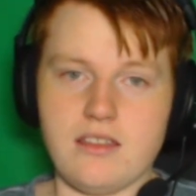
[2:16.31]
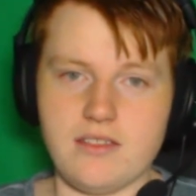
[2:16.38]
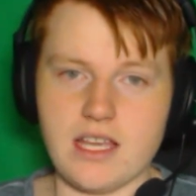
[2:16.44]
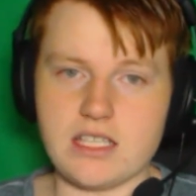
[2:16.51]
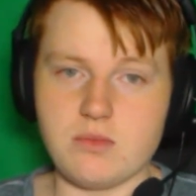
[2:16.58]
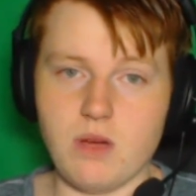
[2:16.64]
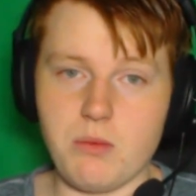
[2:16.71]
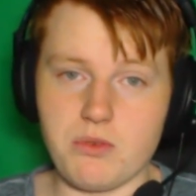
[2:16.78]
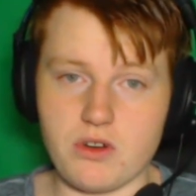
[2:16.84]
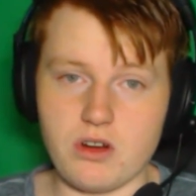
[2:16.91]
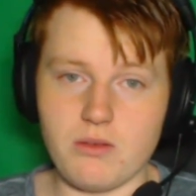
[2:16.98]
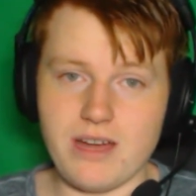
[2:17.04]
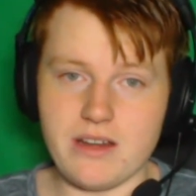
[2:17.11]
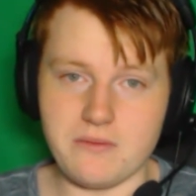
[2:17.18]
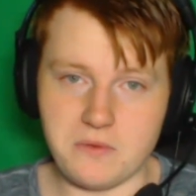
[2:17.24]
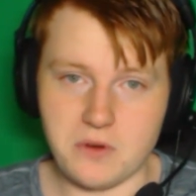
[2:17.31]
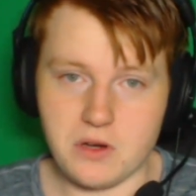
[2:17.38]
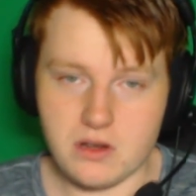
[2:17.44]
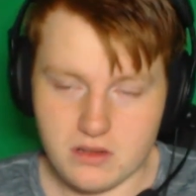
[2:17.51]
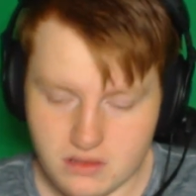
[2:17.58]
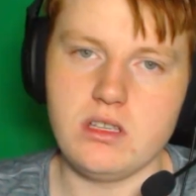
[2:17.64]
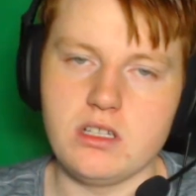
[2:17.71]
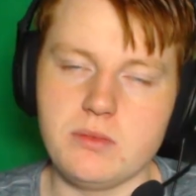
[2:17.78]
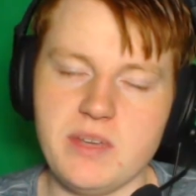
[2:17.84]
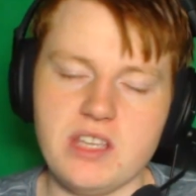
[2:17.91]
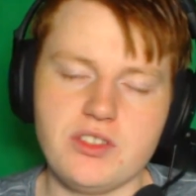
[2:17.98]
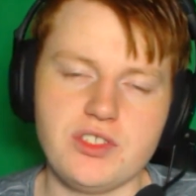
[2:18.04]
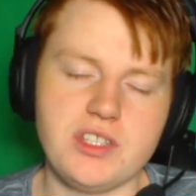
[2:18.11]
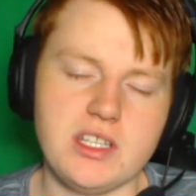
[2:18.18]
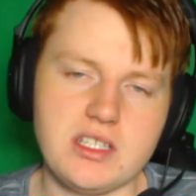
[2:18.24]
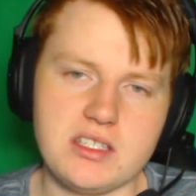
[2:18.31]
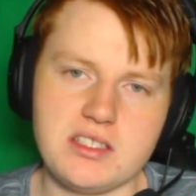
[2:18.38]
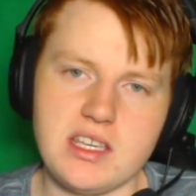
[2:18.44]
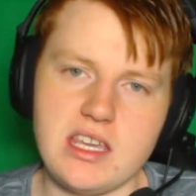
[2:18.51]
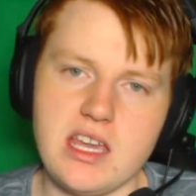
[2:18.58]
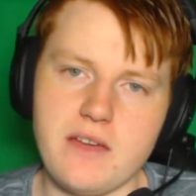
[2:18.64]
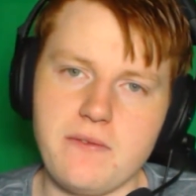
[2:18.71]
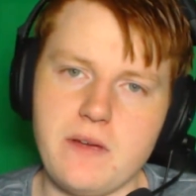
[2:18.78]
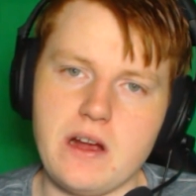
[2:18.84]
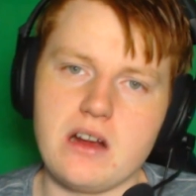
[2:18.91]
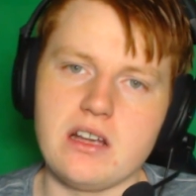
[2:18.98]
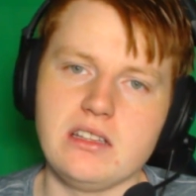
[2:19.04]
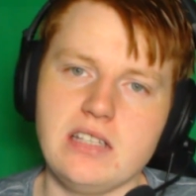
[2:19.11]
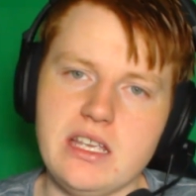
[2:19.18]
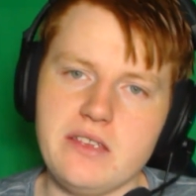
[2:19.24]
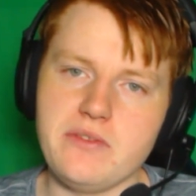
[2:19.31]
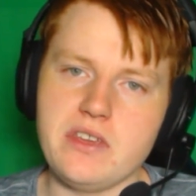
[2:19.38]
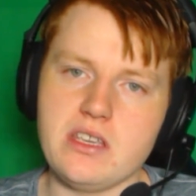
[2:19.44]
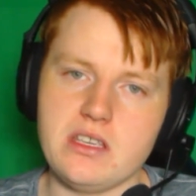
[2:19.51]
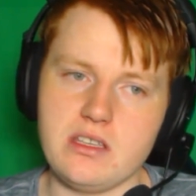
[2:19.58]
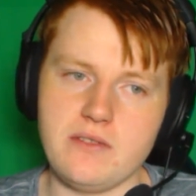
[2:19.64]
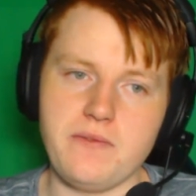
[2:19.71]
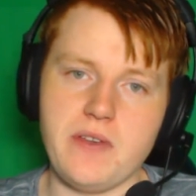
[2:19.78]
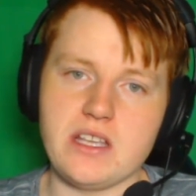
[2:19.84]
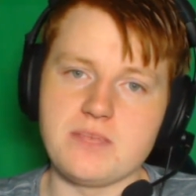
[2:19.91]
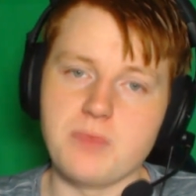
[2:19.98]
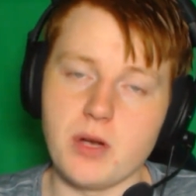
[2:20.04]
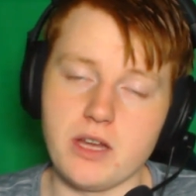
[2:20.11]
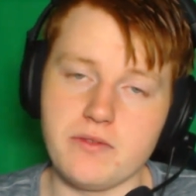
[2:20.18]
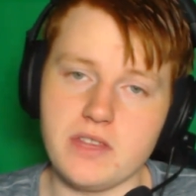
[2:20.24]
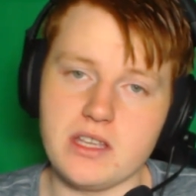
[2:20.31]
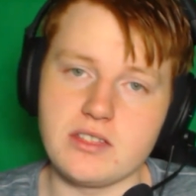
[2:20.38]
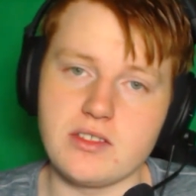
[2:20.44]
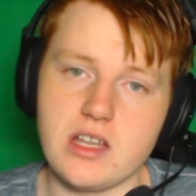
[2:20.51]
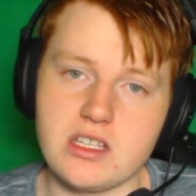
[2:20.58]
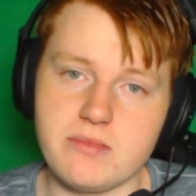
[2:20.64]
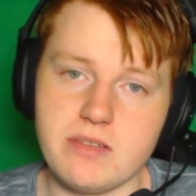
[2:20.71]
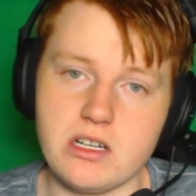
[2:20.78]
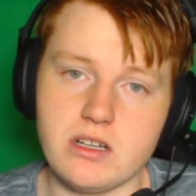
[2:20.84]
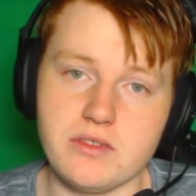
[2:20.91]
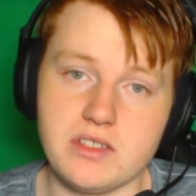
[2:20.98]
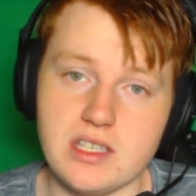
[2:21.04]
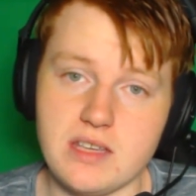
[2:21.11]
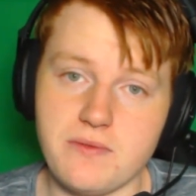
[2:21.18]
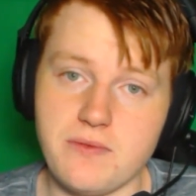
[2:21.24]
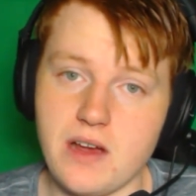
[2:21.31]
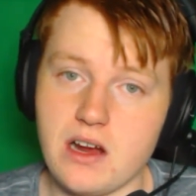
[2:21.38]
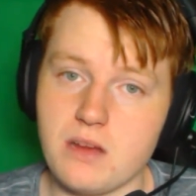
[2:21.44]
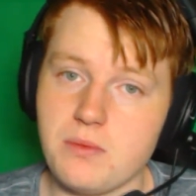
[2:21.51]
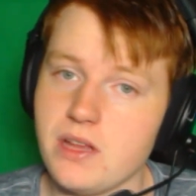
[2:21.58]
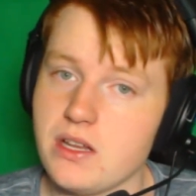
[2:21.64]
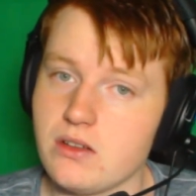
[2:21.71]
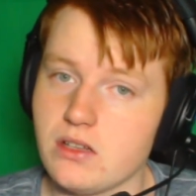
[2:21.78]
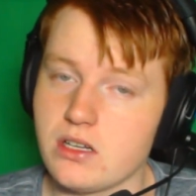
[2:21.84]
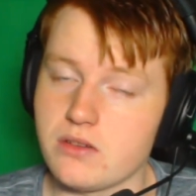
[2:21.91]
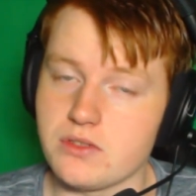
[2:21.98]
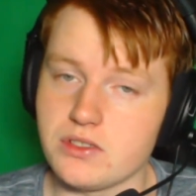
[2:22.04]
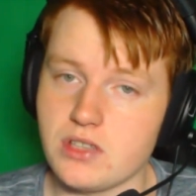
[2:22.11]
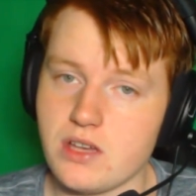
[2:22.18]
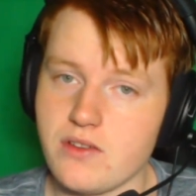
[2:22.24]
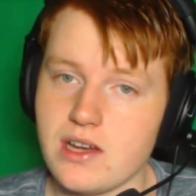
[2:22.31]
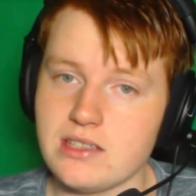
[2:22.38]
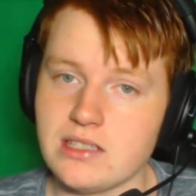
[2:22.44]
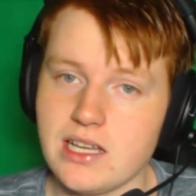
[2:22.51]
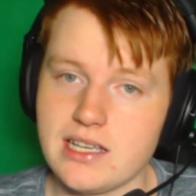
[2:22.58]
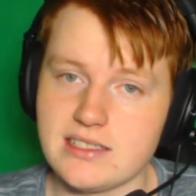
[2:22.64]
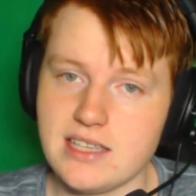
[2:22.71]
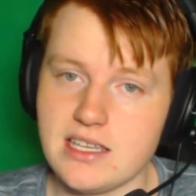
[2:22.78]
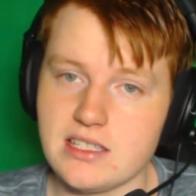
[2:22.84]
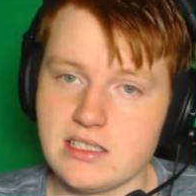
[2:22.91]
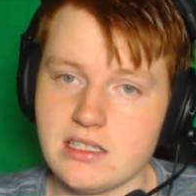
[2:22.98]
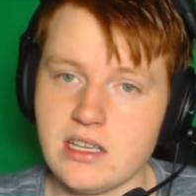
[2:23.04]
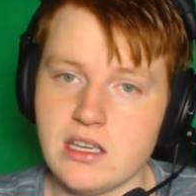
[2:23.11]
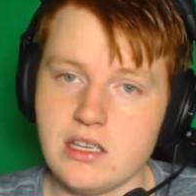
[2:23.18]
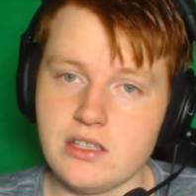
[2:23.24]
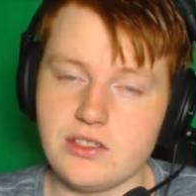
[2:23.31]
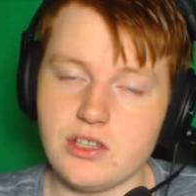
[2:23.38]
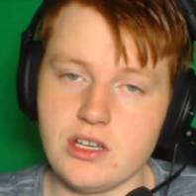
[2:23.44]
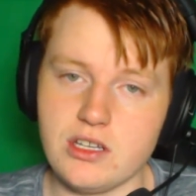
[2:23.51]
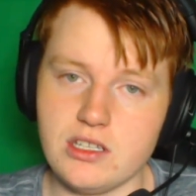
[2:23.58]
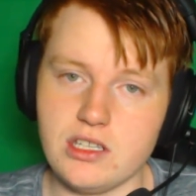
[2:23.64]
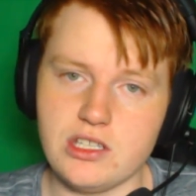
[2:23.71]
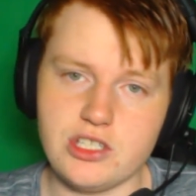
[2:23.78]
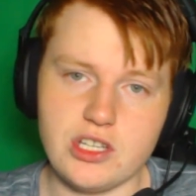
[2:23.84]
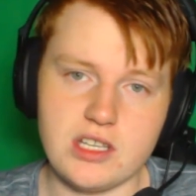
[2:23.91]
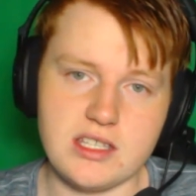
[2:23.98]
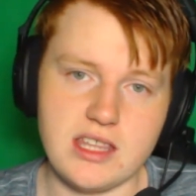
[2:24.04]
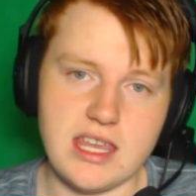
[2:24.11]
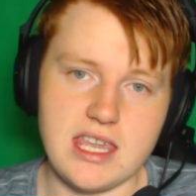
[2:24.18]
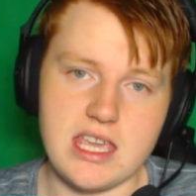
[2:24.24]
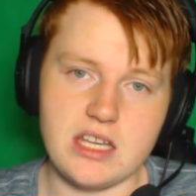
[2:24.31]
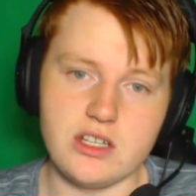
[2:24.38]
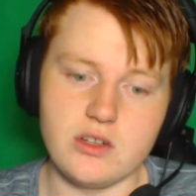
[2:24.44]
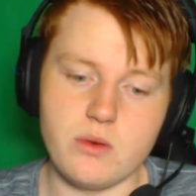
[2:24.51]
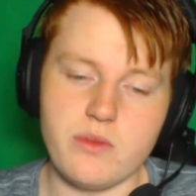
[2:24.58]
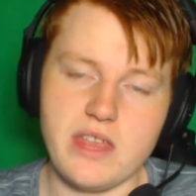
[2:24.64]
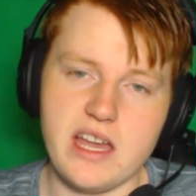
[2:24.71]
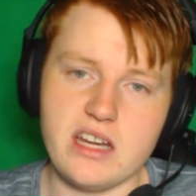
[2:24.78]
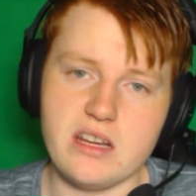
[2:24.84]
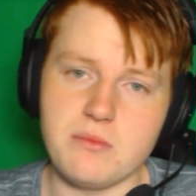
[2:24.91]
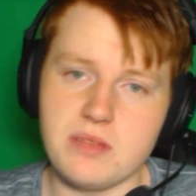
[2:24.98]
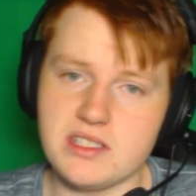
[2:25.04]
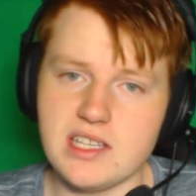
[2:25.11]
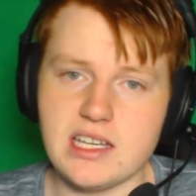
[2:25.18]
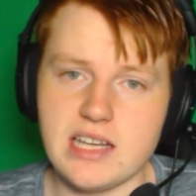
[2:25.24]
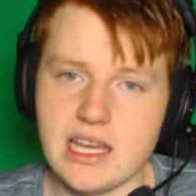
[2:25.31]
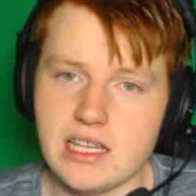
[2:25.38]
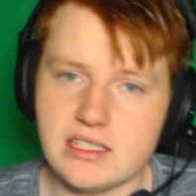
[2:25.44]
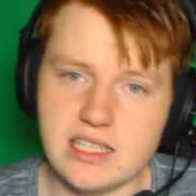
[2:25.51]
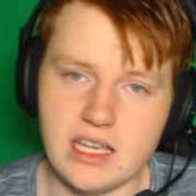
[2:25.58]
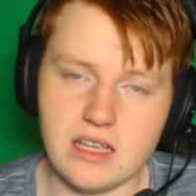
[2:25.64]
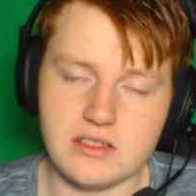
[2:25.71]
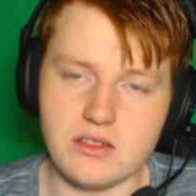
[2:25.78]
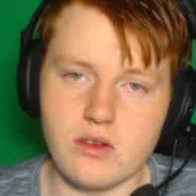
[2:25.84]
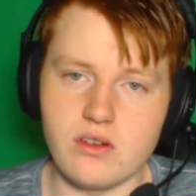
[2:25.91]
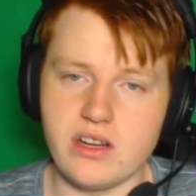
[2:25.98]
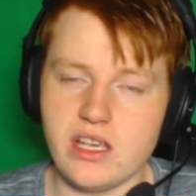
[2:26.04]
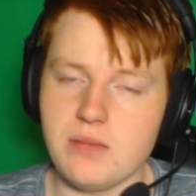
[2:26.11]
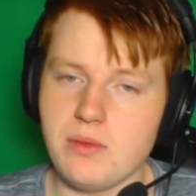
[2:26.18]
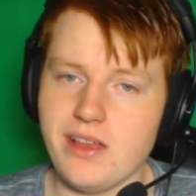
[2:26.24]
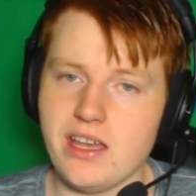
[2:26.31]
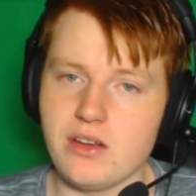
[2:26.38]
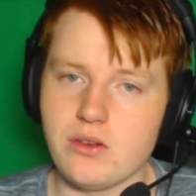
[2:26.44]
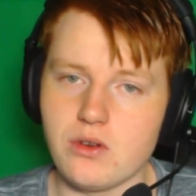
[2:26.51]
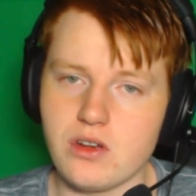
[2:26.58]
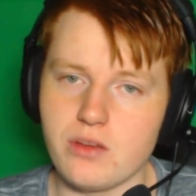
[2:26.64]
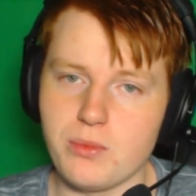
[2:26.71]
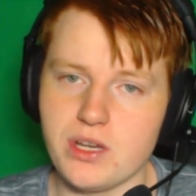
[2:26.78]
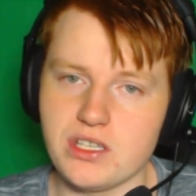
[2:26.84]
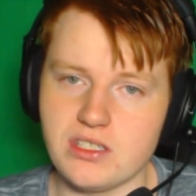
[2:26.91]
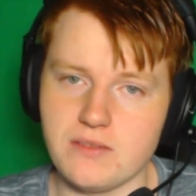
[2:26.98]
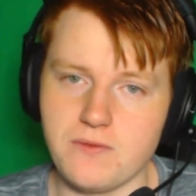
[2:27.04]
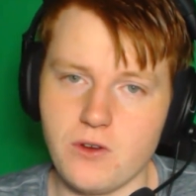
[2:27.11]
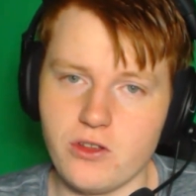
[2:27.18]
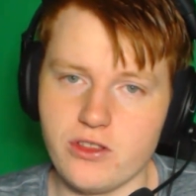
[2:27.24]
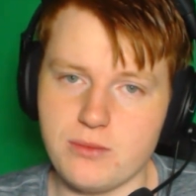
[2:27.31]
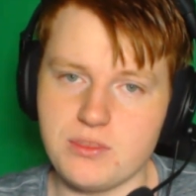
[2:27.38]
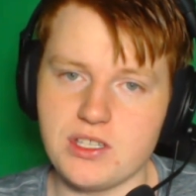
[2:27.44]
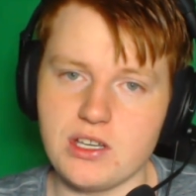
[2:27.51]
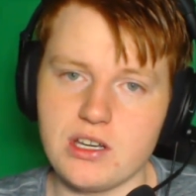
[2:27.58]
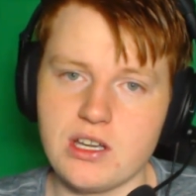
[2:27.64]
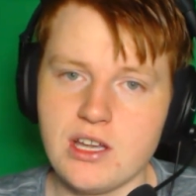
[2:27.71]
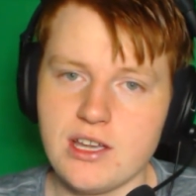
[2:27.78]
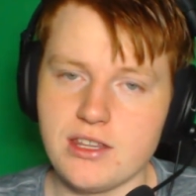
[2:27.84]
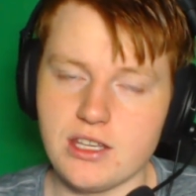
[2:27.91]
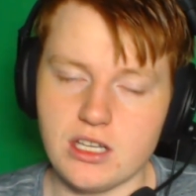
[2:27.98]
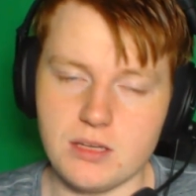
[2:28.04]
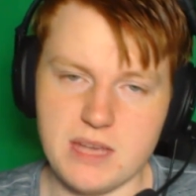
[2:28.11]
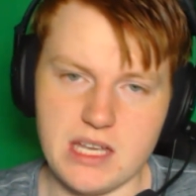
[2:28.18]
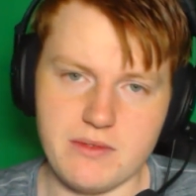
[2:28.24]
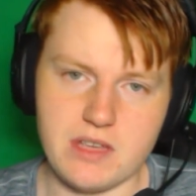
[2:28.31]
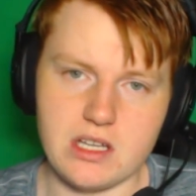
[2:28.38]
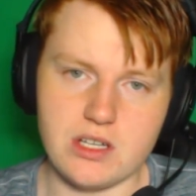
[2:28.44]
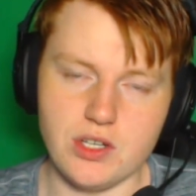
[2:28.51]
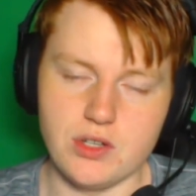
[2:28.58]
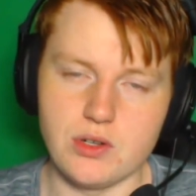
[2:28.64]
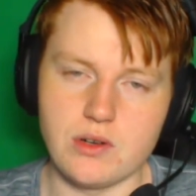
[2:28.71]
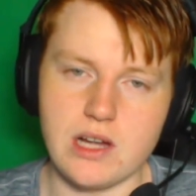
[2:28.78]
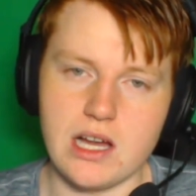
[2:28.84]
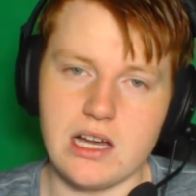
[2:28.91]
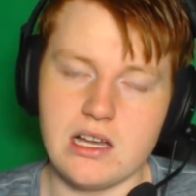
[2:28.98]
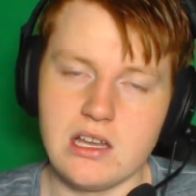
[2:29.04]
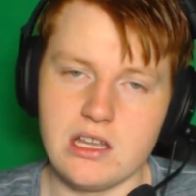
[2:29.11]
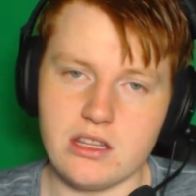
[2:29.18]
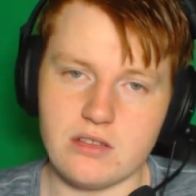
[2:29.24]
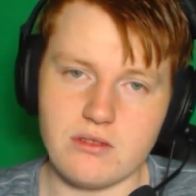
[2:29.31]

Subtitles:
That's the one we're all waiting for. It'll be interesting to see how Farah leaving affects both these sides. I mean, obviously, Farah played a lot of reserve grade last season, so it shows that they can do it without him. But Dean Halitau's gone. He played hooker mostly for them, so they're going to be having a new hooker.